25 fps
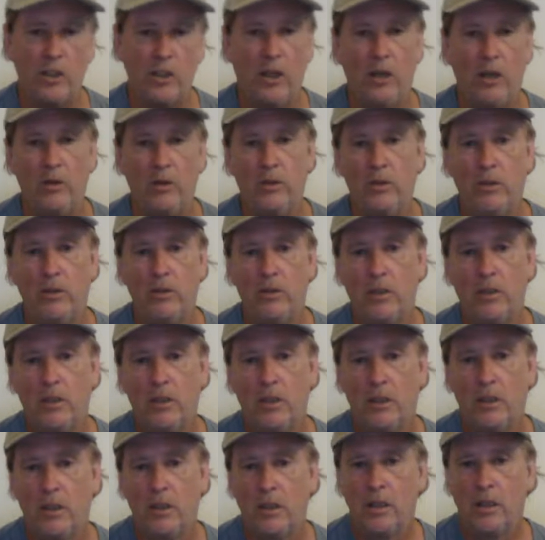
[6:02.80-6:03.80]
genre.
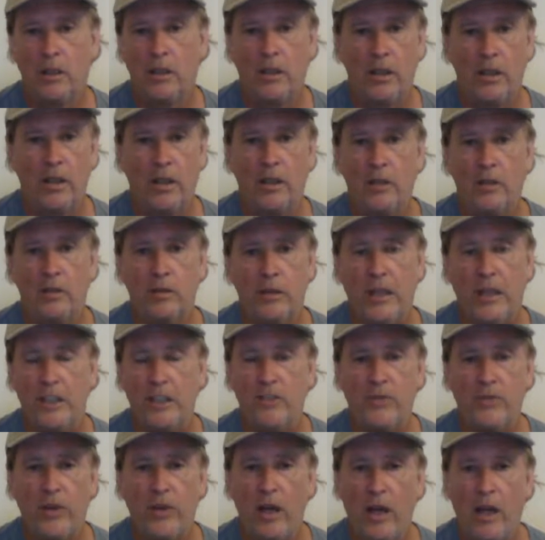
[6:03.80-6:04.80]
And
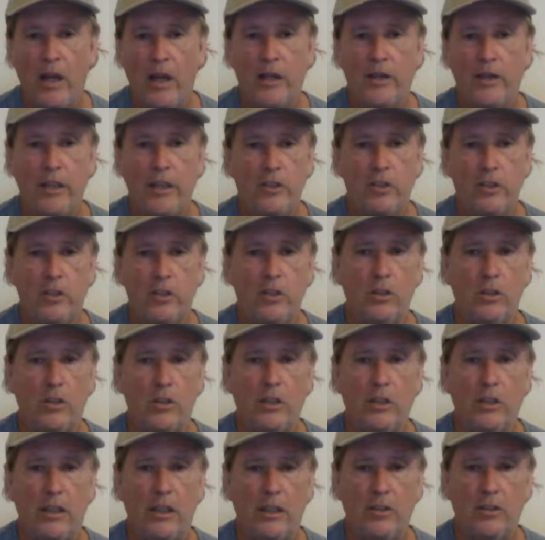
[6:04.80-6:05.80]
that's fine. That's
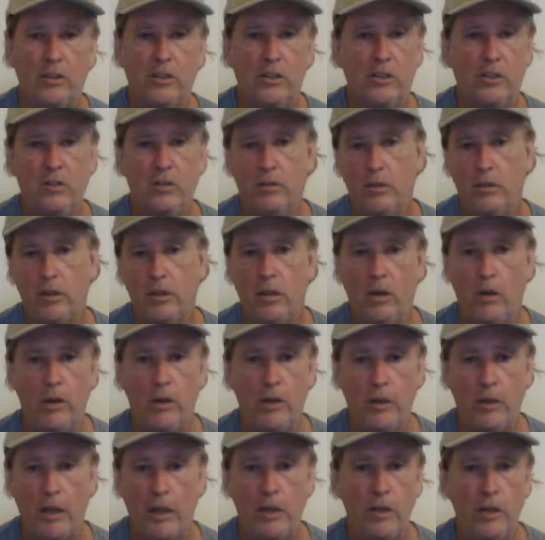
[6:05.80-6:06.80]
good. That's,
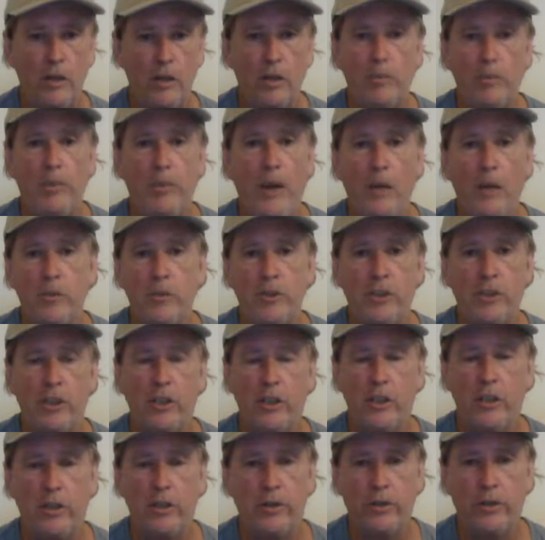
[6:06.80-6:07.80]
and you can publish
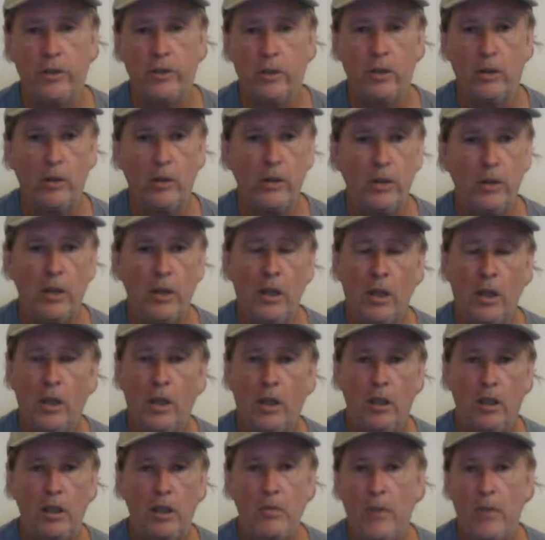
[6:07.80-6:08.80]
it in literature, and
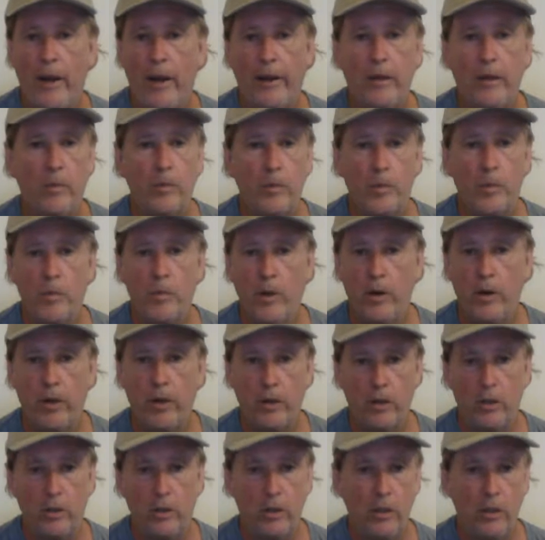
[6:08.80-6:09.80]
you can promote
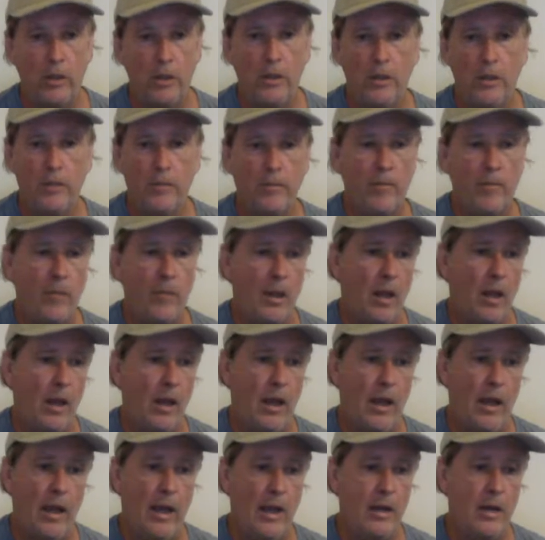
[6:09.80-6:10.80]
it good
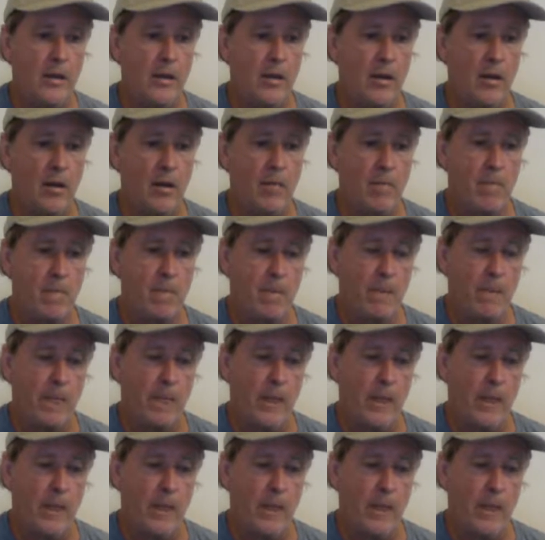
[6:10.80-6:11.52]
and